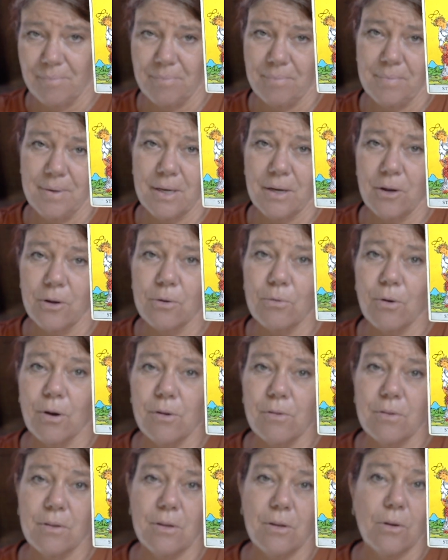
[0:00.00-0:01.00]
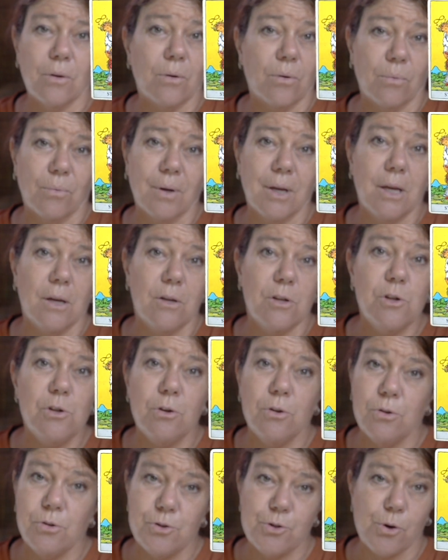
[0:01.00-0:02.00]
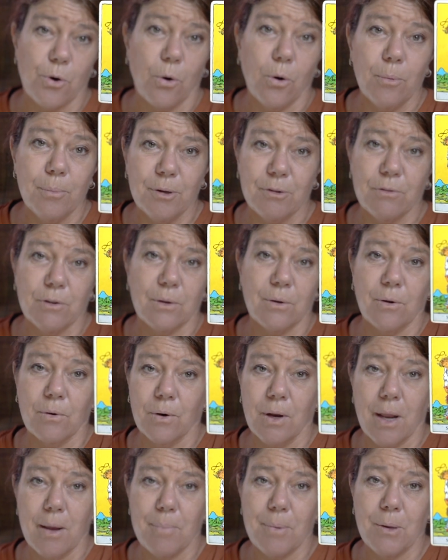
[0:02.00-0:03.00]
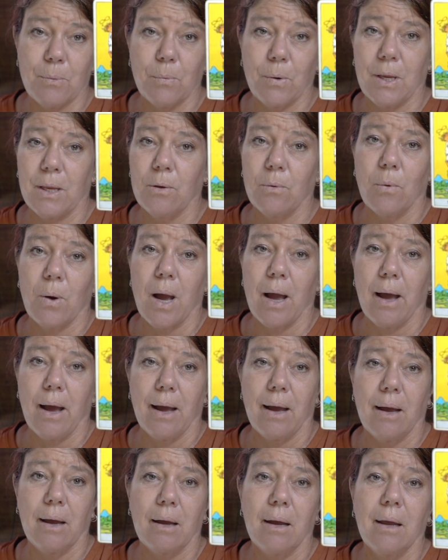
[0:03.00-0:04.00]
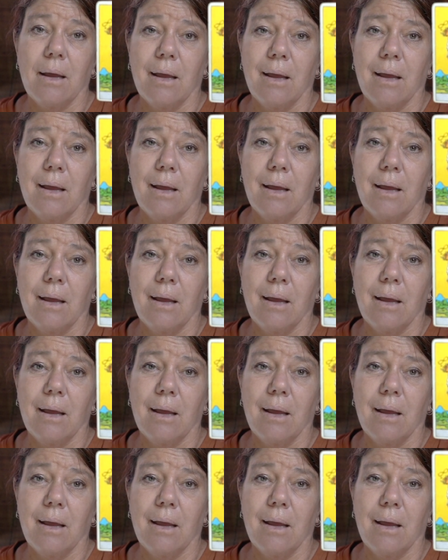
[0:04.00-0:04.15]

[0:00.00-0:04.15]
a growth in your career, a new job if you're not happy where you are,